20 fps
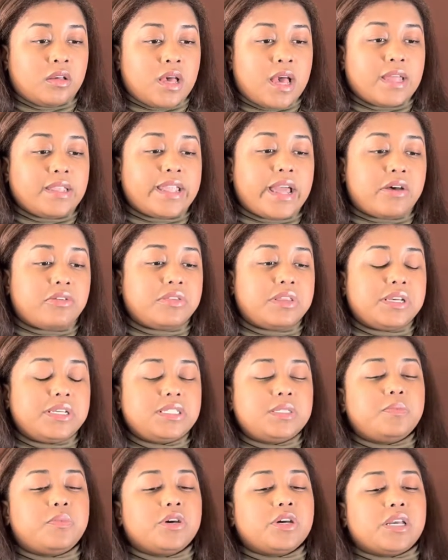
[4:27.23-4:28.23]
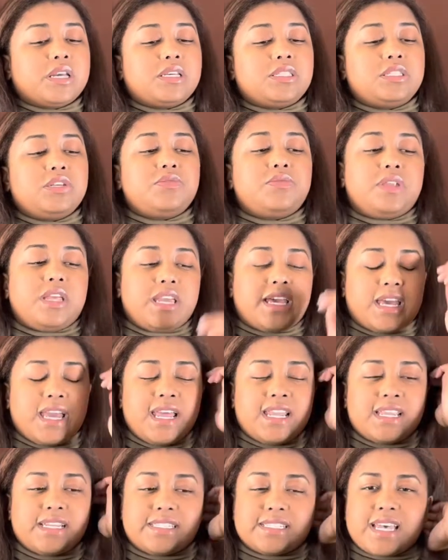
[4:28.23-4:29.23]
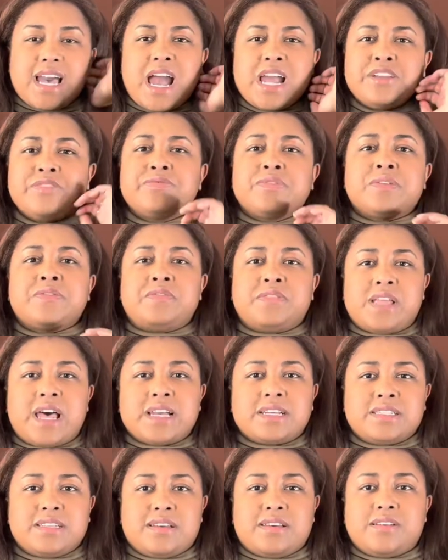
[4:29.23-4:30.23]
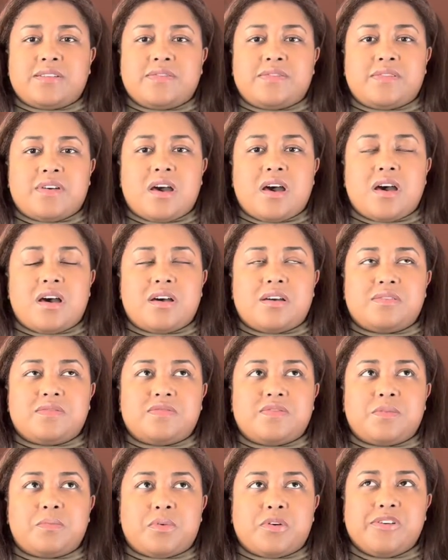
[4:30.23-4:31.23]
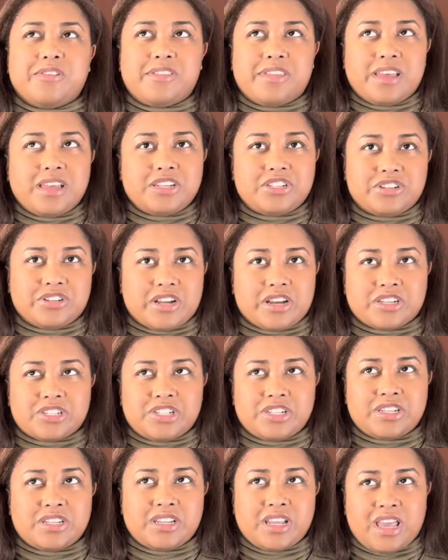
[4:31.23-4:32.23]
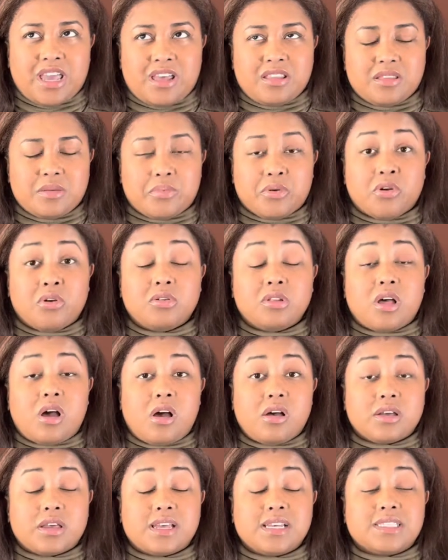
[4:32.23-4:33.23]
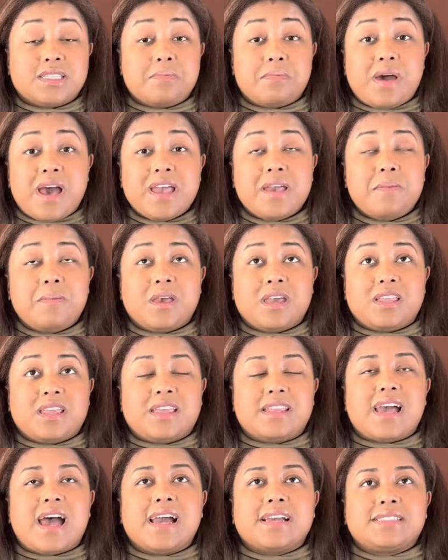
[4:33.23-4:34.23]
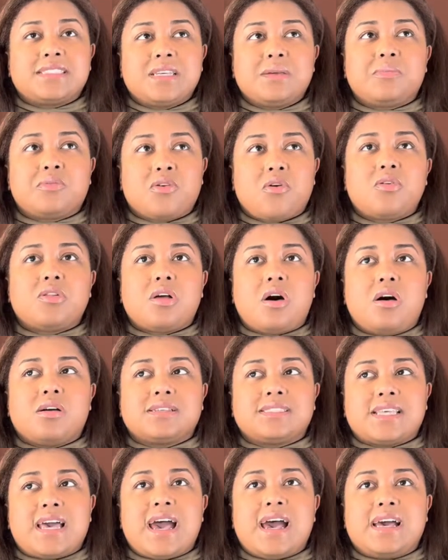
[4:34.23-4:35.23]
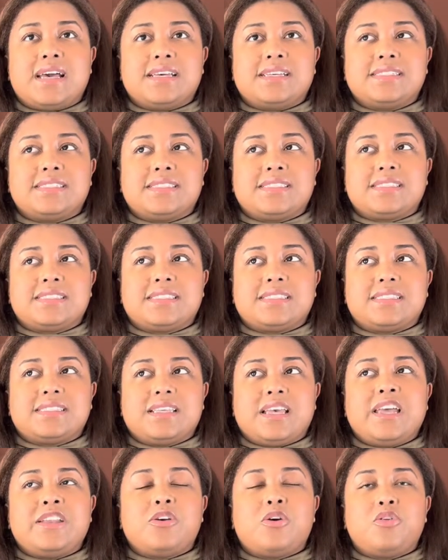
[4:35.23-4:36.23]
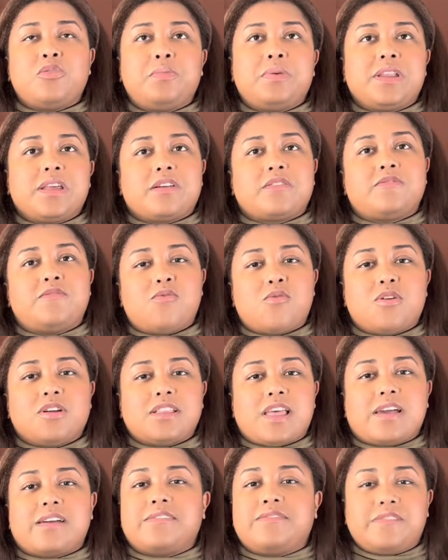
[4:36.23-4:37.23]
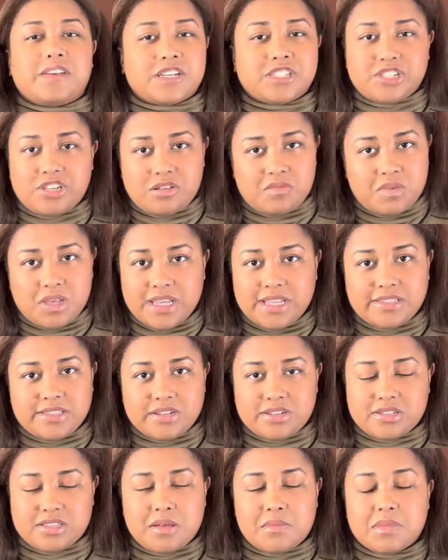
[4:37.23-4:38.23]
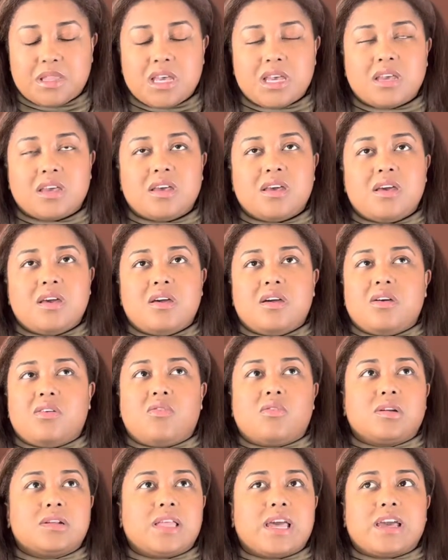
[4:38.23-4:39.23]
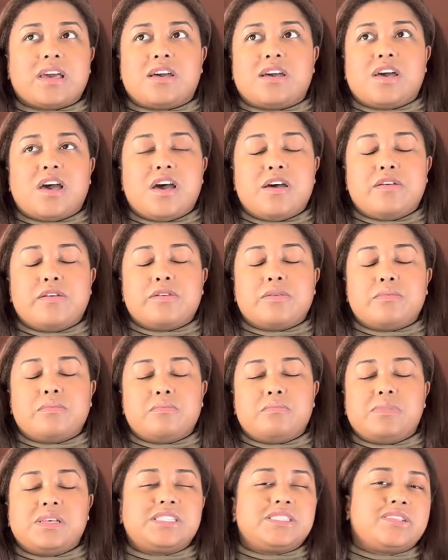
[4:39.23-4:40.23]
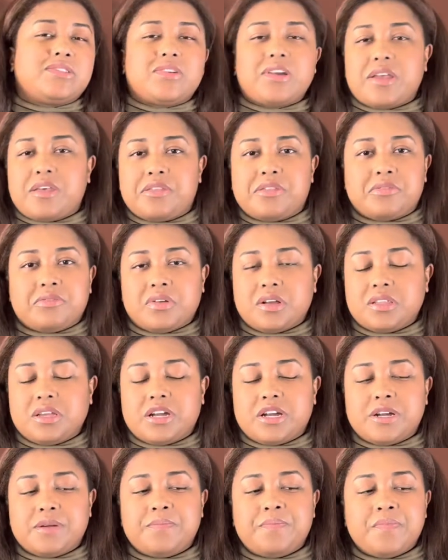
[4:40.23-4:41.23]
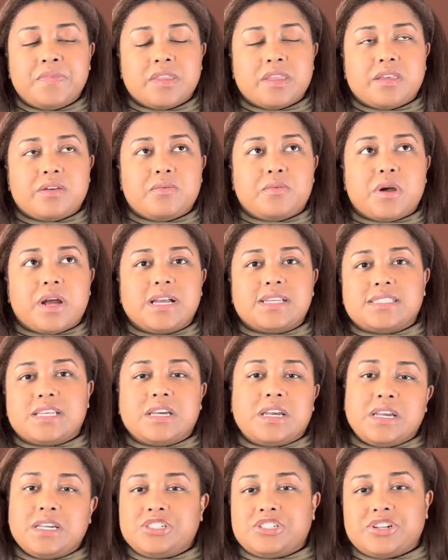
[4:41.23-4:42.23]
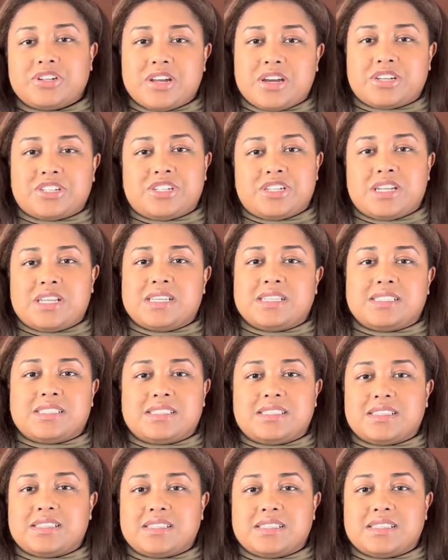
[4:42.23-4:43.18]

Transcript: Now, this book is unique and it's kind of reflective of both the introduction and the prologue, because in my opinion, I see prologues as an opening for like a fiction piece or something or like a, a mystery thriller, whereas an introduction is